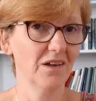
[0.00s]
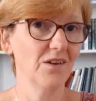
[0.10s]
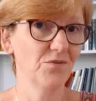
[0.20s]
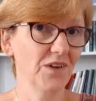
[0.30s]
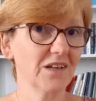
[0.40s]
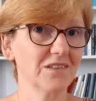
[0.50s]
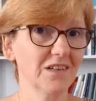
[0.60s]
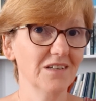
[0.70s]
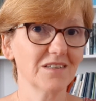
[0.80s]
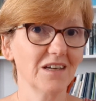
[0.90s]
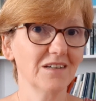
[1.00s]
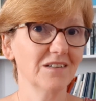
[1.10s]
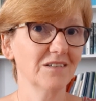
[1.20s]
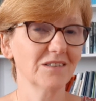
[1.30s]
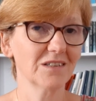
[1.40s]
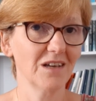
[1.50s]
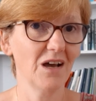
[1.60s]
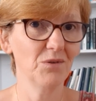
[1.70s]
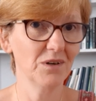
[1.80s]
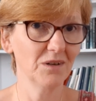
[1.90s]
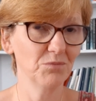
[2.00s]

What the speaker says: affected, and our